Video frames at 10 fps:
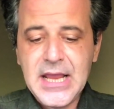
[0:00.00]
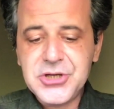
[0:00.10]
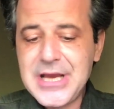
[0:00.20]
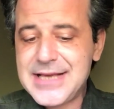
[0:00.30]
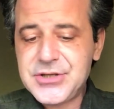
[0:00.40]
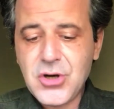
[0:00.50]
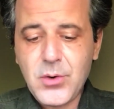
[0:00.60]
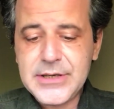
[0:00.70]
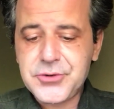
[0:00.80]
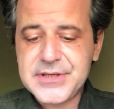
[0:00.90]
She has
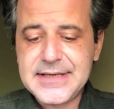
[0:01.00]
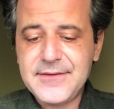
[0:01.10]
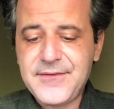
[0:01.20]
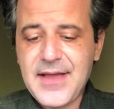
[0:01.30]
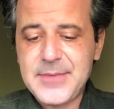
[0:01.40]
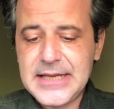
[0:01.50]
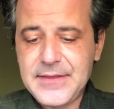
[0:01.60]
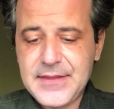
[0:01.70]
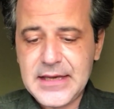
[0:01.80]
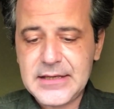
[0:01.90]
no interest in
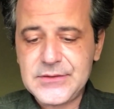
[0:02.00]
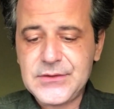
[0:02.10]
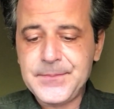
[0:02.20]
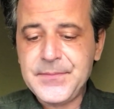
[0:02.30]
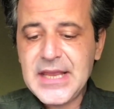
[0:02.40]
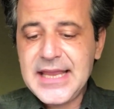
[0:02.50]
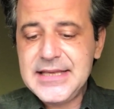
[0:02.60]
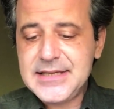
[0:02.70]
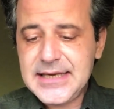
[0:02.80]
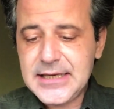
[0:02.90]
feminine things.
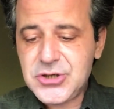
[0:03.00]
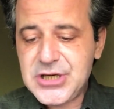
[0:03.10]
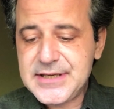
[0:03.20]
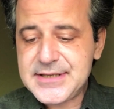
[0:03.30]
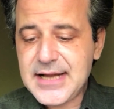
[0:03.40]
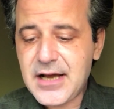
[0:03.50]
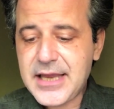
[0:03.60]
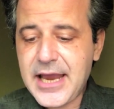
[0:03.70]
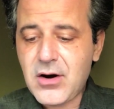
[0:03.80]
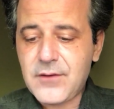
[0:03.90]
Indeed, she does not
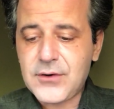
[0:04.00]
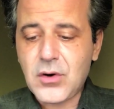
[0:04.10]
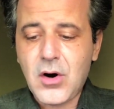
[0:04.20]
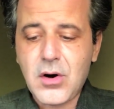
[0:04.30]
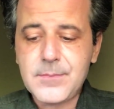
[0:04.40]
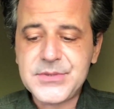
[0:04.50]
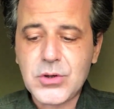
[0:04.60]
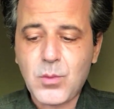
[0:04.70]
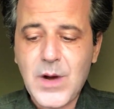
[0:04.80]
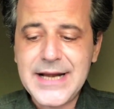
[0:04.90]
care if her arms
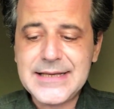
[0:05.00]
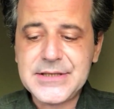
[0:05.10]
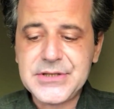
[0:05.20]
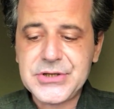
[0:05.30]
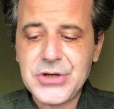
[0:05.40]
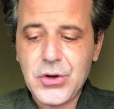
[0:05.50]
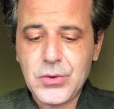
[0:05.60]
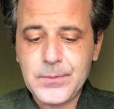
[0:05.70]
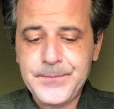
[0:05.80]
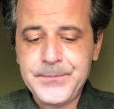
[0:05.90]
are white as
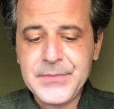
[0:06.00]
snow